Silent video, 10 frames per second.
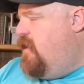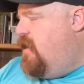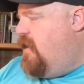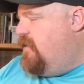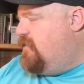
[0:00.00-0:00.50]

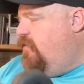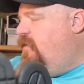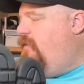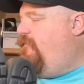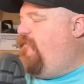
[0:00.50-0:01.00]
Sold
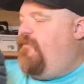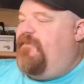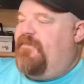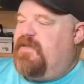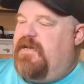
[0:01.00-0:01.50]
those for
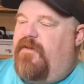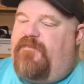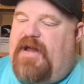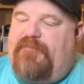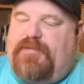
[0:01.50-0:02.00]

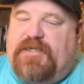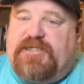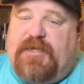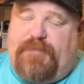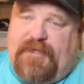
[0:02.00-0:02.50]
$15.05 plus
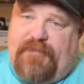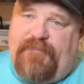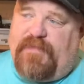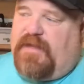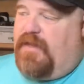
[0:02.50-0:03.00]
shipping
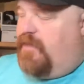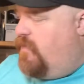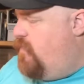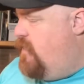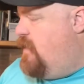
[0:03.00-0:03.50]

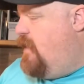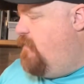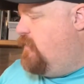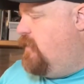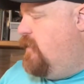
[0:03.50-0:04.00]
going
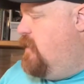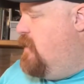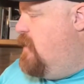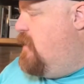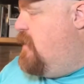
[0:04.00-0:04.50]
out.
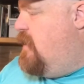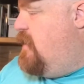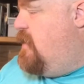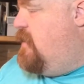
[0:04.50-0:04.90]
And